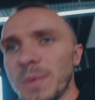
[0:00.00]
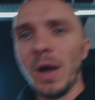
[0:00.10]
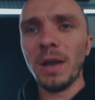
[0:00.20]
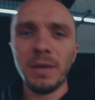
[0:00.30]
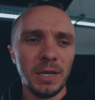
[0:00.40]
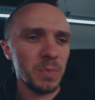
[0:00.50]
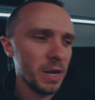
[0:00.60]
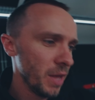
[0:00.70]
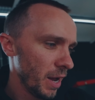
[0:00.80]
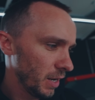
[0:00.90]
but I'll
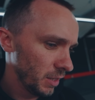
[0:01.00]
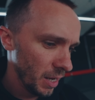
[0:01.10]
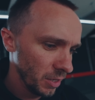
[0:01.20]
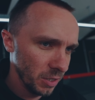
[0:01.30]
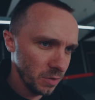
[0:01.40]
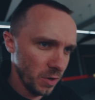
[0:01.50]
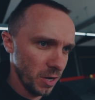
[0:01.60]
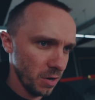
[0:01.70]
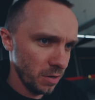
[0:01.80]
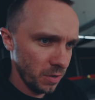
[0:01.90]
explain that at the end of this
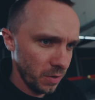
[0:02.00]
video.